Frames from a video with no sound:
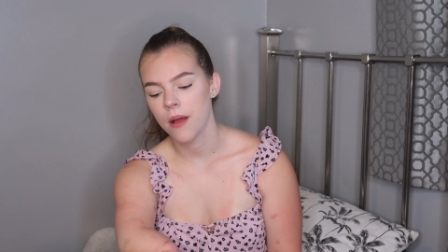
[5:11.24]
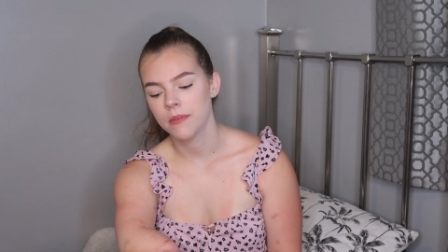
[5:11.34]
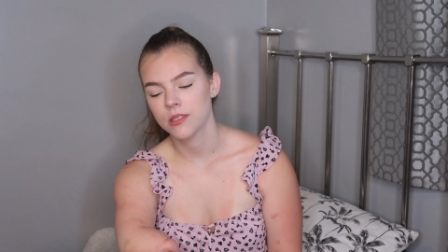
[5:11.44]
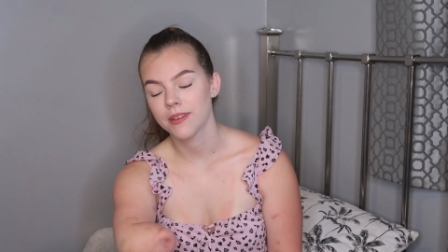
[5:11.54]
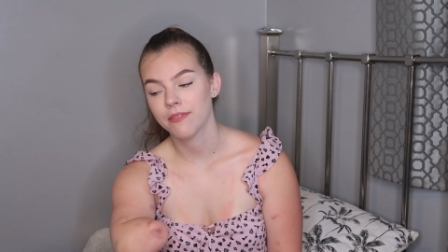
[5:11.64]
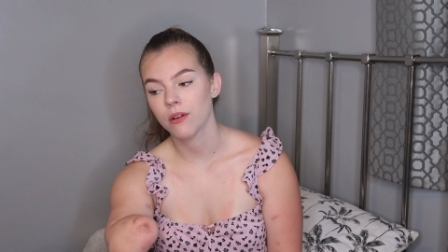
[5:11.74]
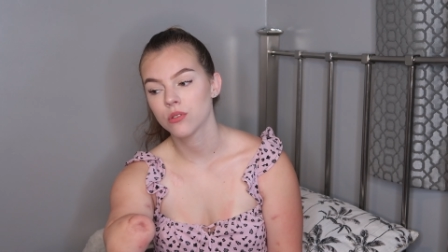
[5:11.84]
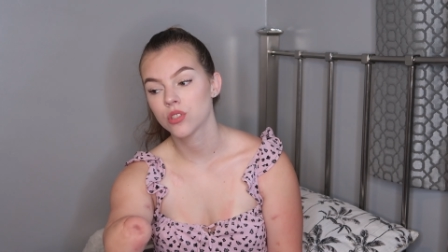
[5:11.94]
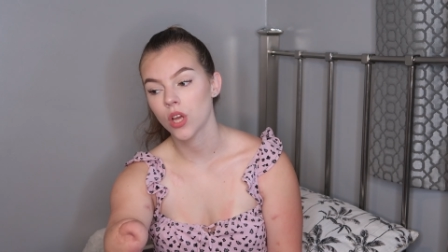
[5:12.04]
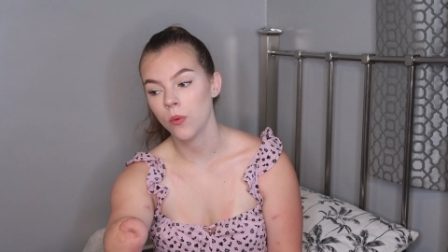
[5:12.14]
So it
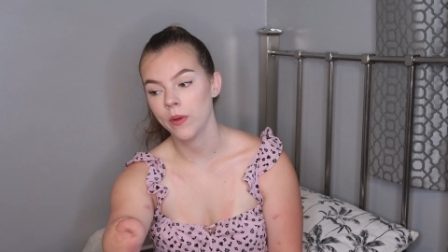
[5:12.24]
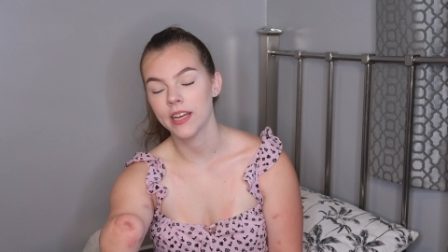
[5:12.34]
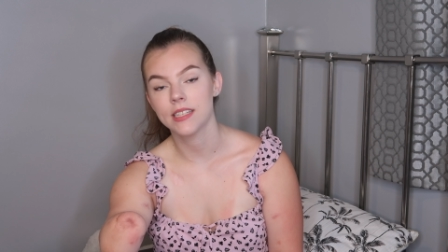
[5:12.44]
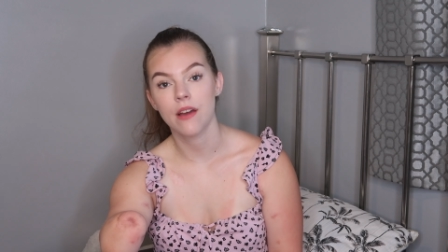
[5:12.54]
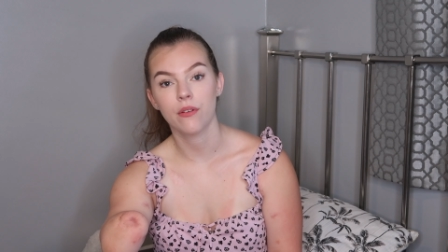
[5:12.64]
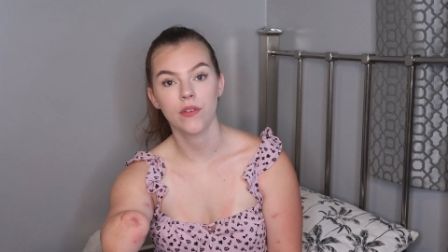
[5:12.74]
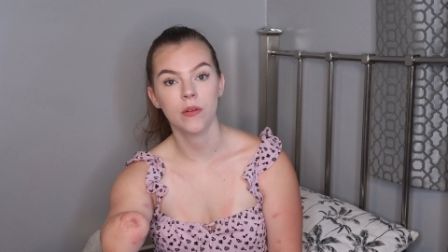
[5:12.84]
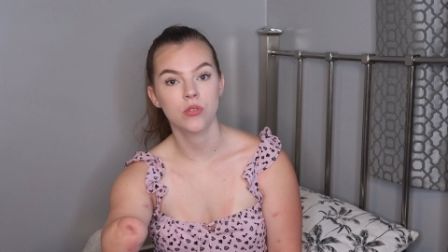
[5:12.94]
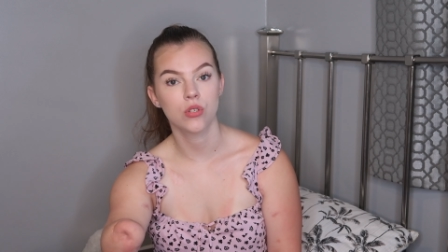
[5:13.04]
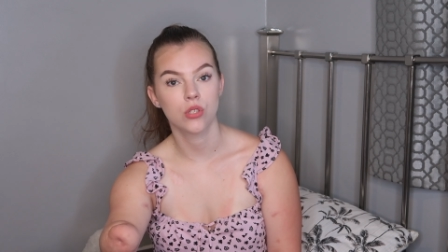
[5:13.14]
felt so weird.
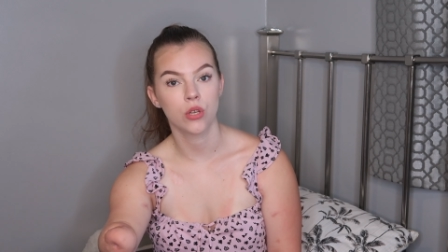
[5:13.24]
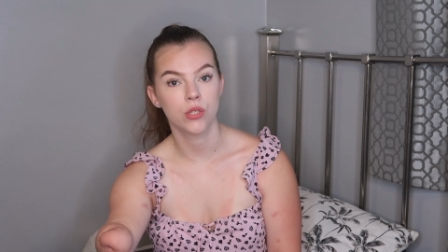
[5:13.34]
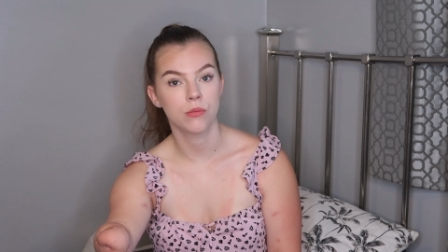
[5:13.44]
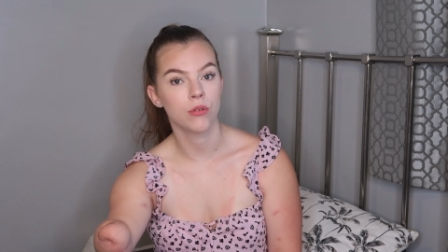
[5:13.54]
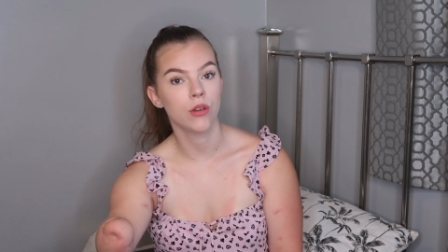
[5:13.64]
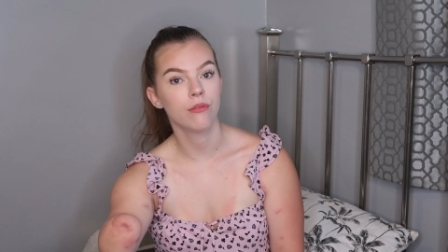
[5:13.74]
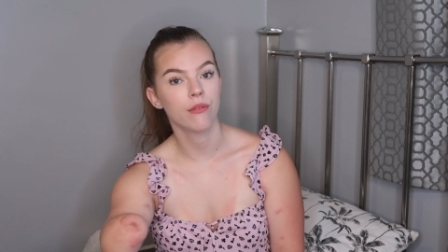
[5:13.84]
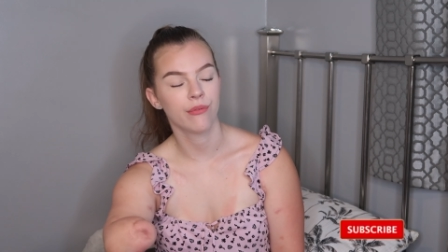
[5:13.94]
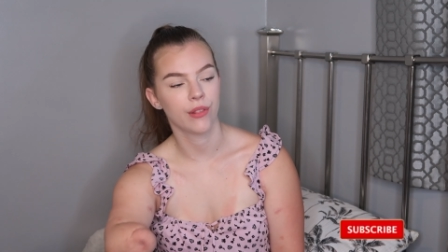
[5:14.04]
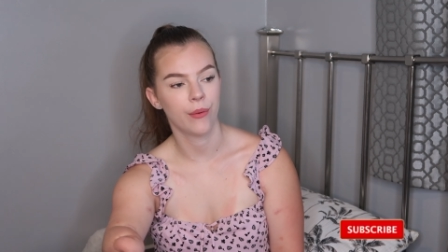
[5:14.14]
Everything was just so smooth
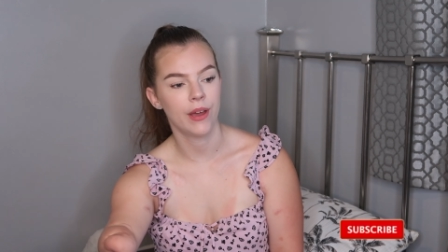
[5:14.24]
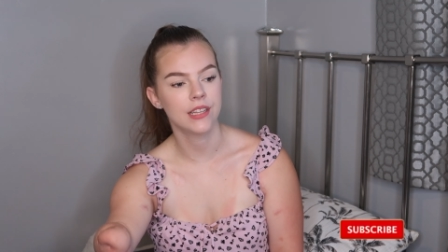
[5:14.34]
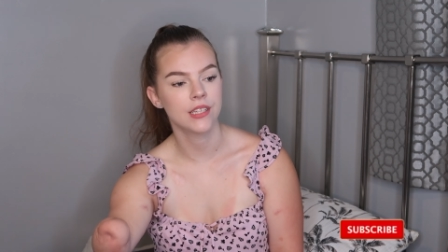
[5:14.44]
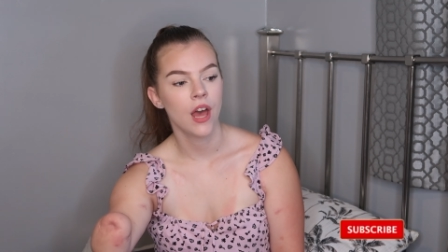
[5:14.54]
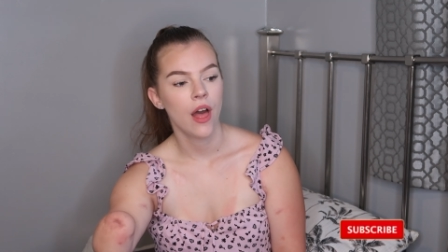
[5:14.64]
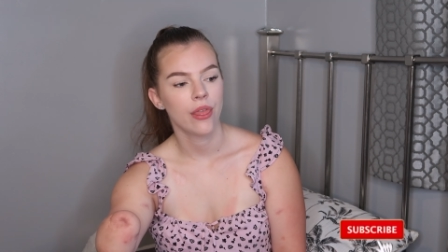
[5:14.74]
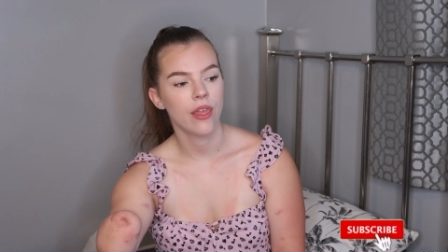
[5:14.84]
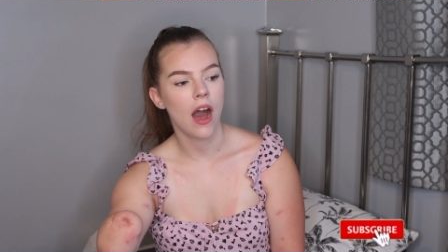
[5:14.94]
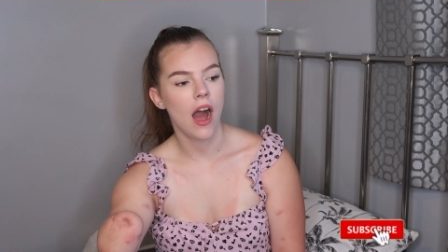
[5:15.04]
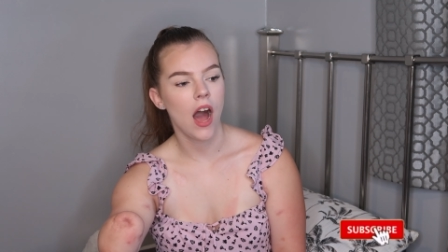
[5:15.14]
and fluid
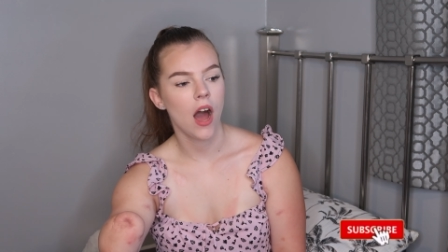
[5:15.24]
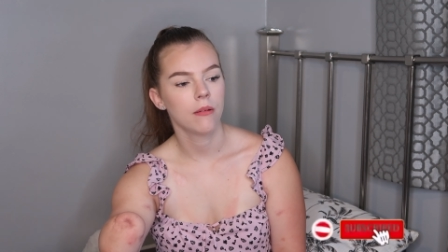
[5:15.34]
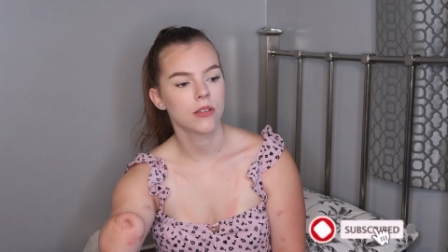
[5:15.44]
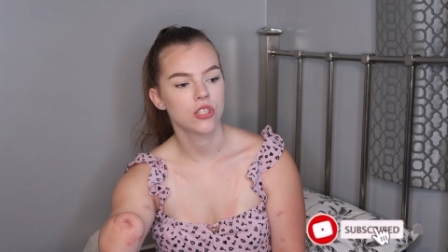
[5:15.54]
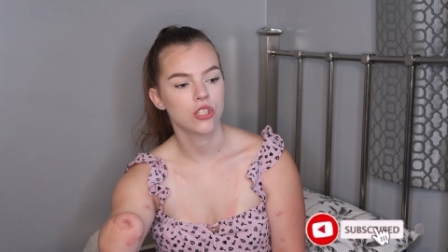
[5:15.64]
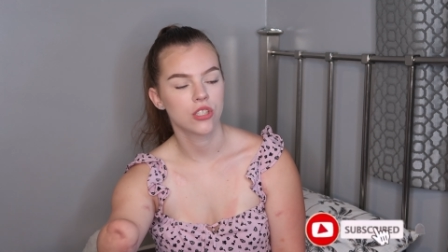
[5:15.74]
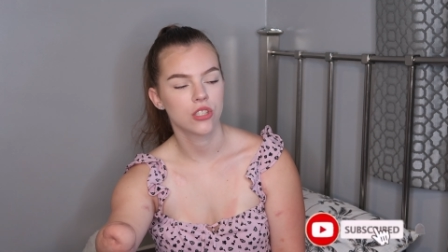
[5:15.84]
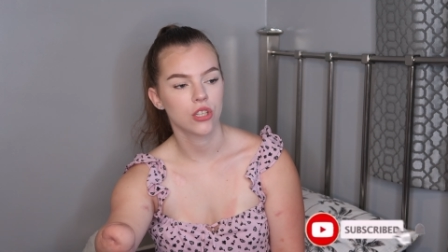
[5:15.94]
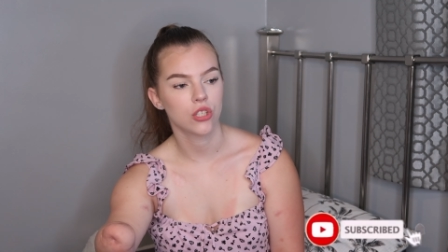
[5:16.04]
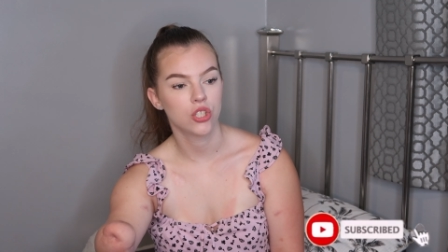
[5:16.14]
that I was
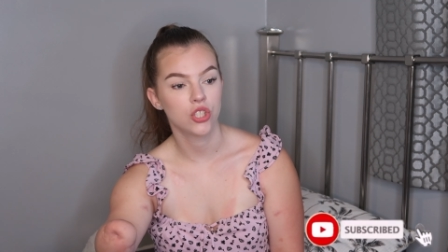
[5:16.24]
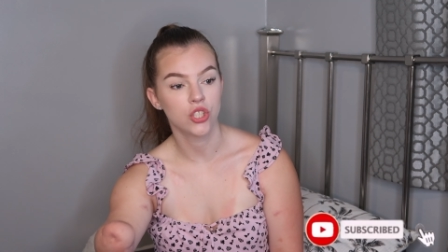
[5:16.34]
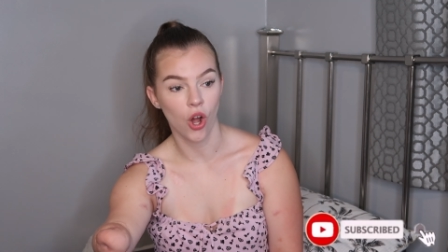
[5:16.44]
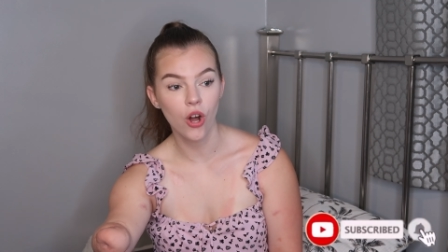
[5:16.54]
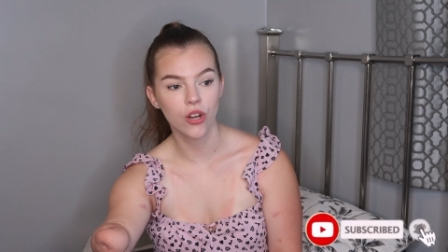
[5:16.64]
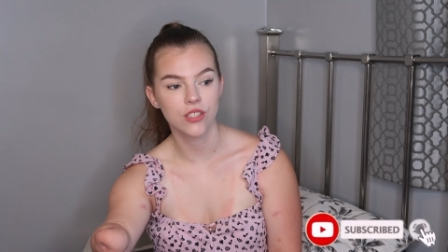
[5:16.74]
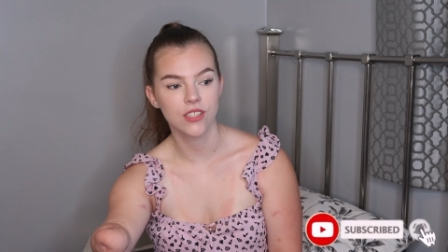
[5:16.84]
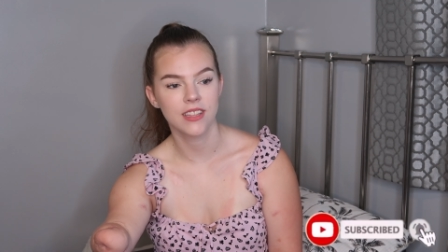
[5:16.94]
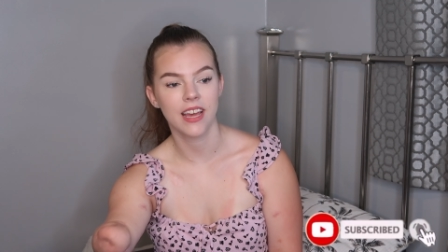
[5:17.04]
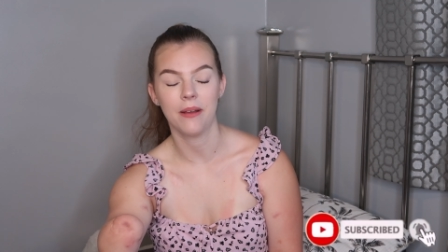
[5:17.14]
just
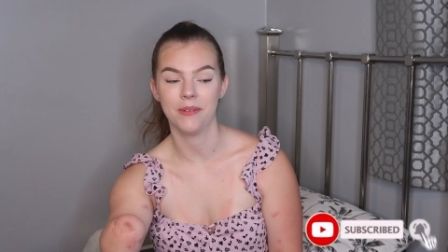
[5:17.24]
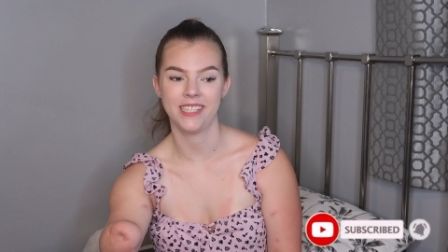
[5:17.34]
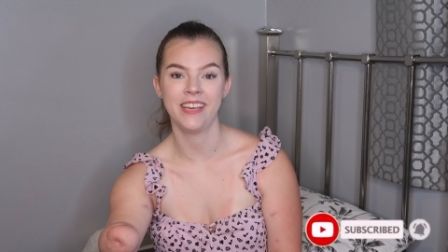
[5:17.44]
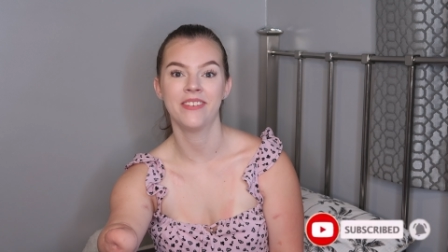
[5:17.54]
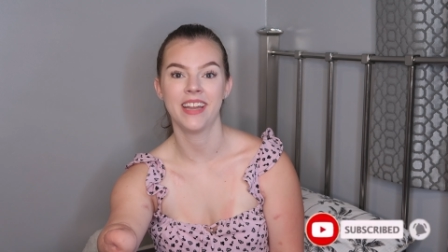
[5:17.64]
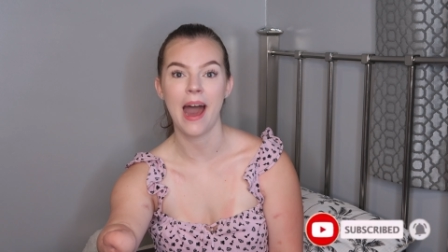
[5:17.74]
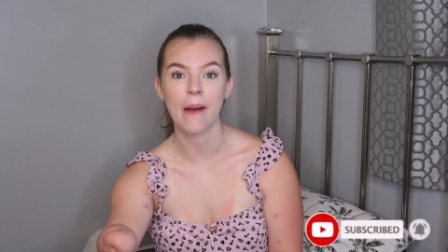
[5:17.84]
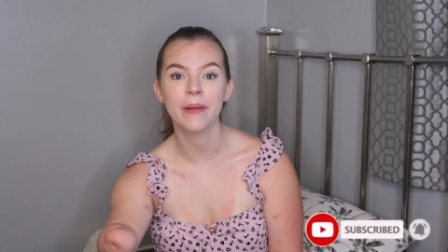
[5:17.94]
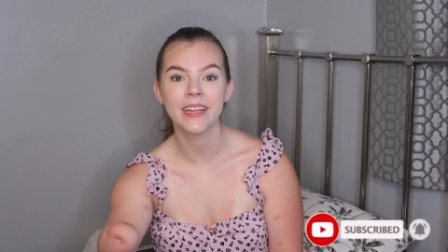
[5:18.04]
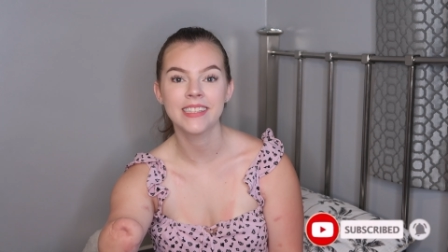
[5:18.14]
shocked that it was even
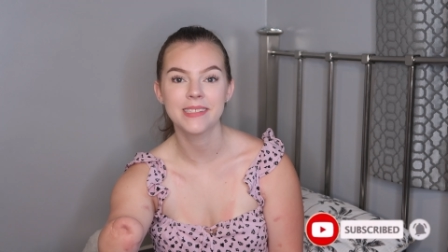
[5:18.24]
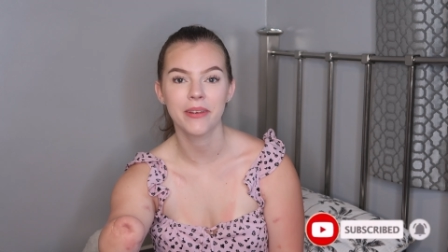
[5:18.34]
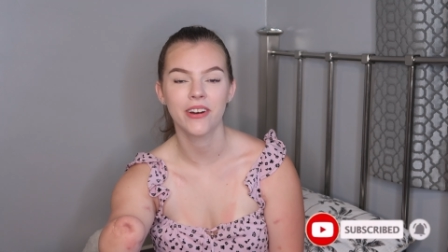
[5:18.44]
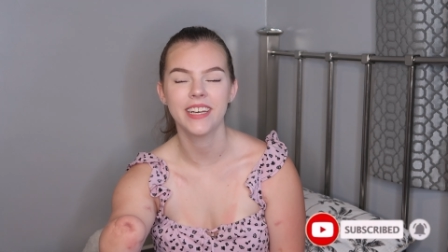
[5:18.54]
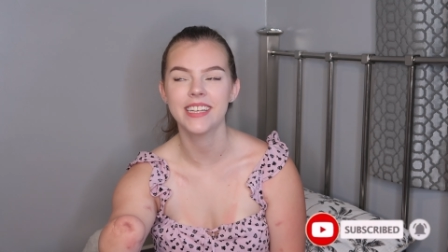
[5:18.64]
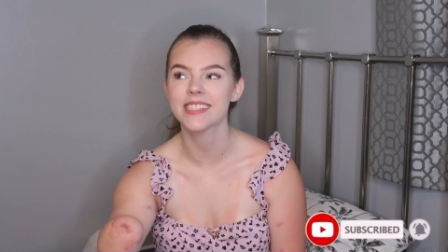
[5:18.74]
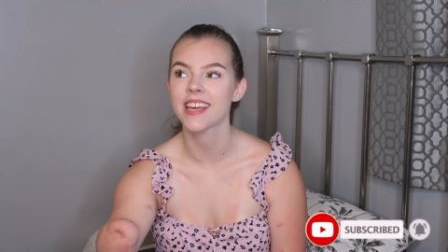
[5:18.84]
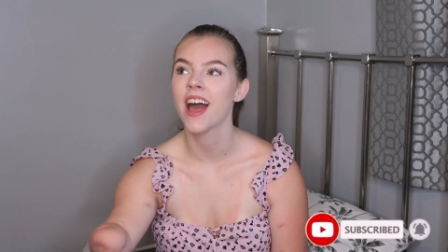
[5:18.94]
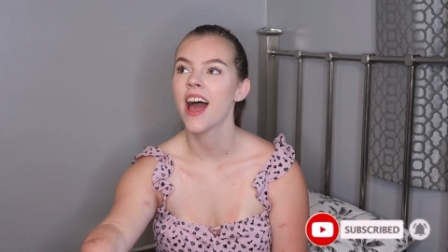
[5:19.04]
happening, to be honest.